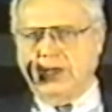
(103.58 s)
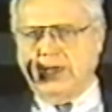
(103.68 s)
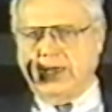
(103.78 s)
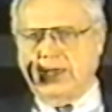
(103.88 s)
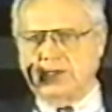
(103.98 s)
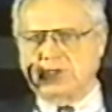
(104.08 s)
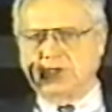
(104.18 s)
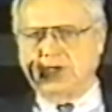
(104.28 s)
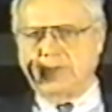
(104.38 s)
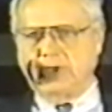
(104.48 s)
And she
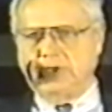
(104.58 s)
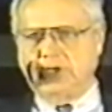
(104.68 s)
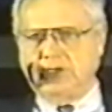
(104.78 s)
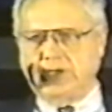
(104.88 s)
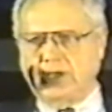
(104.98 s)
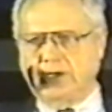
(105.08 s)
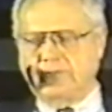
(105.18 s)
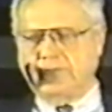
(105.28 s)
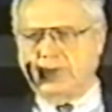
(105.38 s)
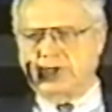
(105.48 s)
gave me detailed
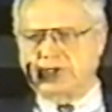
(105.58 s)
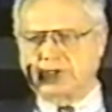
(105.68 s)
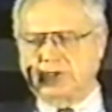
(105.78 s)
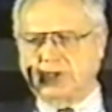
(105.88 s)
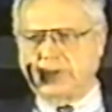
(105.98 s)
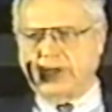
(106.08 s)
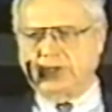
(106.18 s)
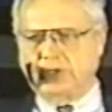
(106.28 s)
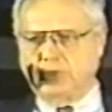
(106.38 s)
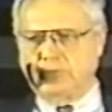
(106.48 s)
information
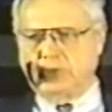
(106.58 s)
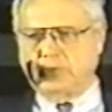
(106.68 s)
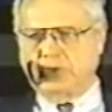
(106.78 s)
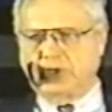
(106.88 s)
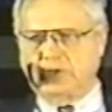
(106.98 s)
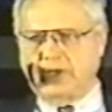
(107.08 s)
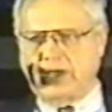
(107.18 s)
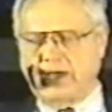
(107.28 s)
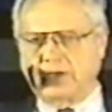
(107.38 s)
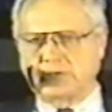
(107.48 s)
about the movement within the
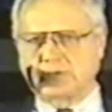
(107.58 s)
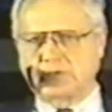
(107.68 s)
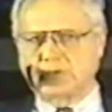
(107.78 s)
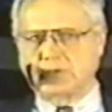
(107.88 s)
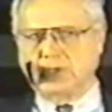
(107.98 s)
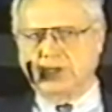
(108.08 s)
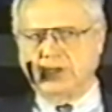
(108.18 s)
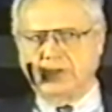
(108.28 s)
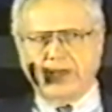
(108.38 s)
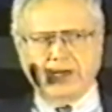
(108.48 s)
house
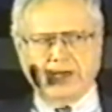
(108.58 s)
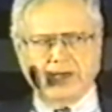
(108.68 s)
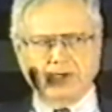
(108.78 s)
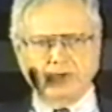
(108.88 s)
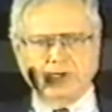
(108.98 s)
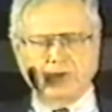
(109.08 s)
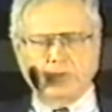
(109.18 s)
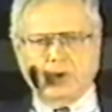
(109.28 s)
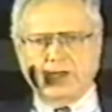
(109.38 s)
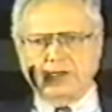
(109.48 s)
that night, who did
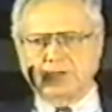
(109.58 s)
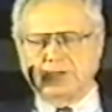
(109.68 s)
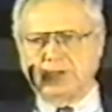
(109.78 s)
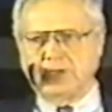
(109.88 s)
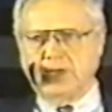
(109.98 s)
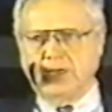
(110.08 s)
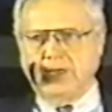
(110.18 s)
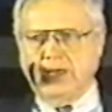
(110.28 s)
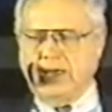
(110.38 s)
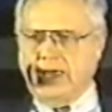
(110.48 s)
what.
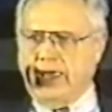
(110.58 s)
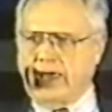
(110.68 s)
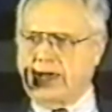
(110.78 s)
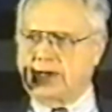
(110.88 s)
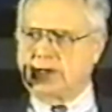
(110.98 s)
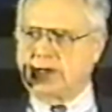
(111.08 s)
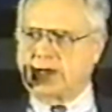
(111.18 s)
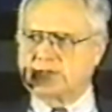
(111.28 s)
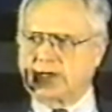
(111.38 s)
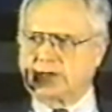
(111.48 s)
And
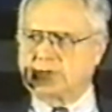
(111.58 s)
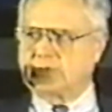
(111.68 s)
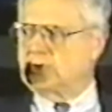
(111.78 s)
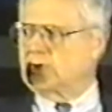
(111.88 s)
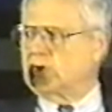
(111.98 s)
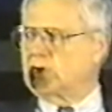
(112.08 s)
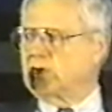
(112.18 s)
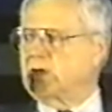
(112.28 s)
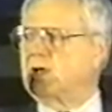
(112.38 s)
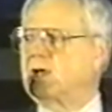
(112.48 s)
I said to
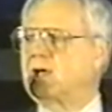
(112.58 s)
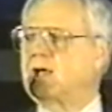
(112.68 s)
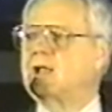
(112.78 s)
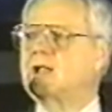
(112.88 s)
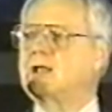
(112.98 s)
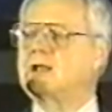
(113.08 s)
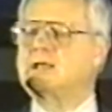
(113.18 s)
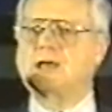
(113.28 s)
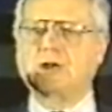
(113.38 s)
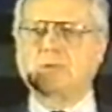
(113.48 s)
her,
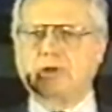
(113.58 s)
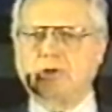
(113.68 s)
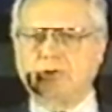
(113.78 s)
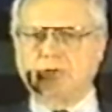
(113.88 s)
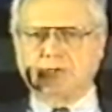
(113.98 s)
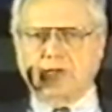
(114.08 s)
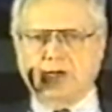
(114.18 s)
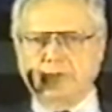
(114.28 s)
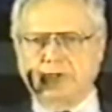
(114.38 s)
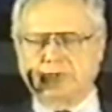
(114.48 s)
Helena, how do I know you're
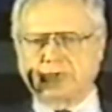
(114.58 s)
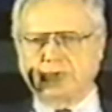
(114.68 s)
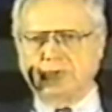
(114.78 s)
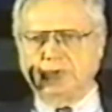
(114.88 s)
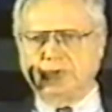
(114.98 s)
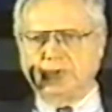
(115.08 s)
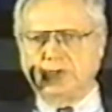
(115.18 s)
telling me the truth?